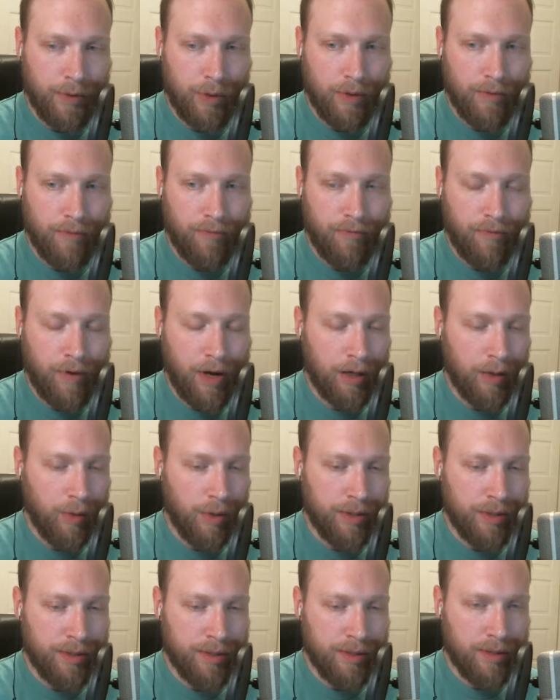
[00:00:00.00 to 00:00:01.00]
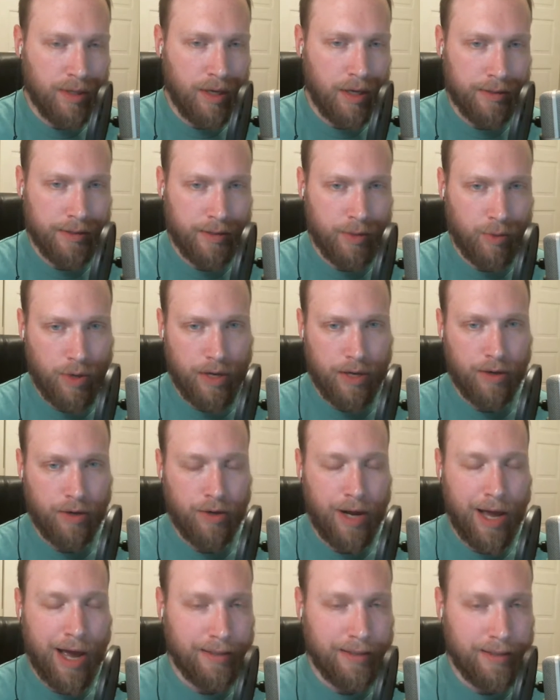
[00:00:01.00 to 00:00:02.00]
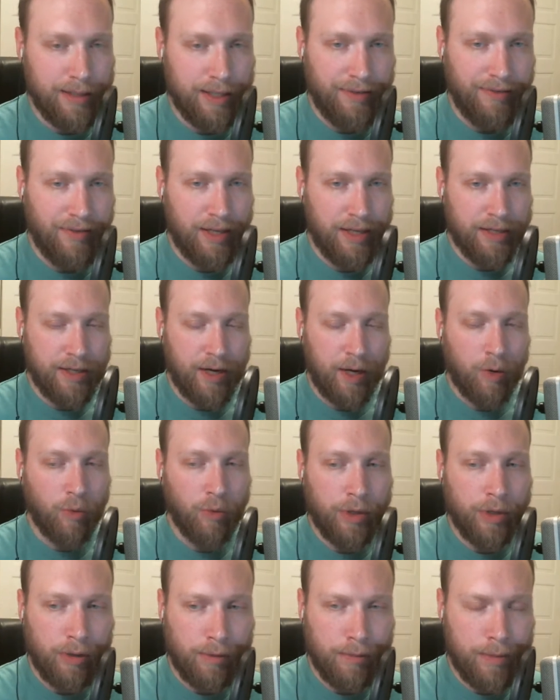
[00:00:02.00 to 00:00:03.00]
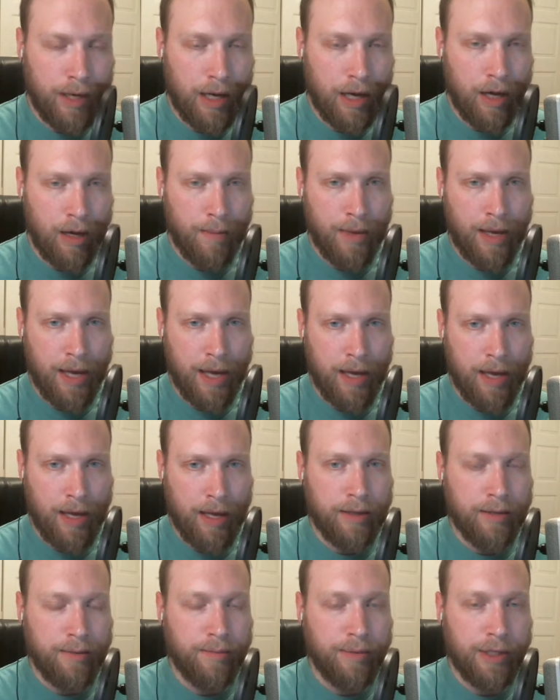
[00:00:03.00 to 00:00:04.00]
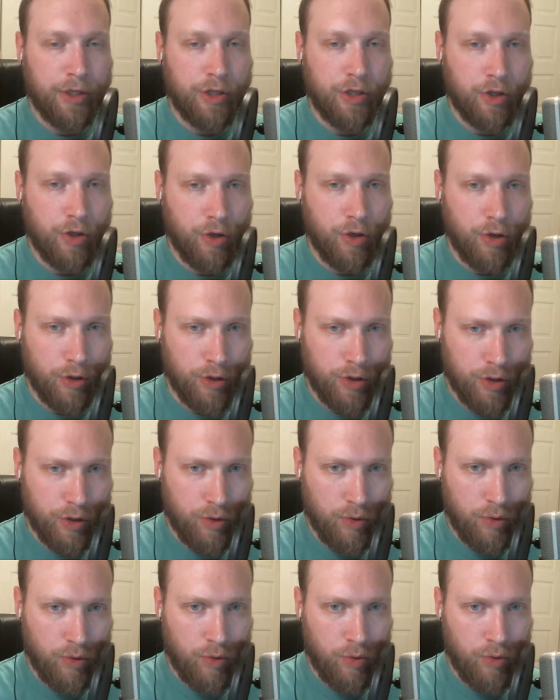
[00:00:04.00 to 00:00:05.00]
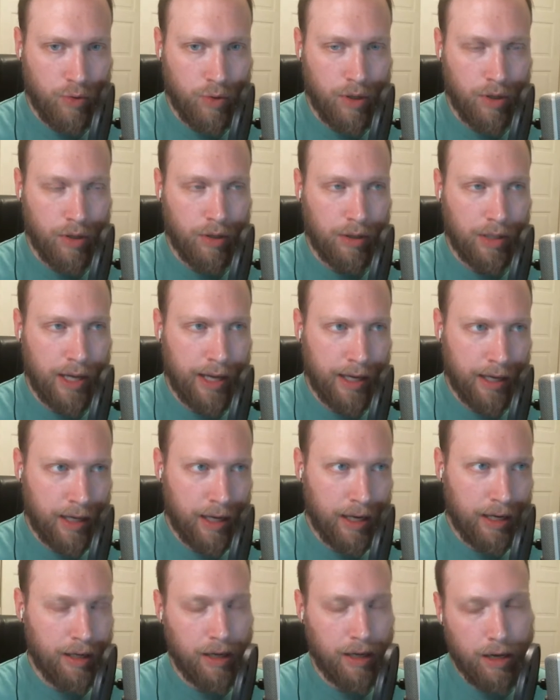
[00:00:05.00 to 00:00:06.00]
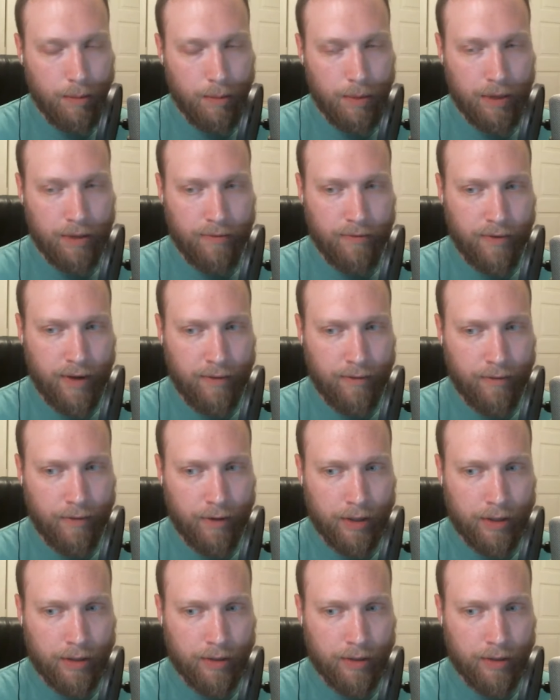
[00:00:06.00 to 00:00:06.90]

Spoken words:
You can follow us on Twitter at TV is Our Real Mom, and be sure to like, comment, favorite,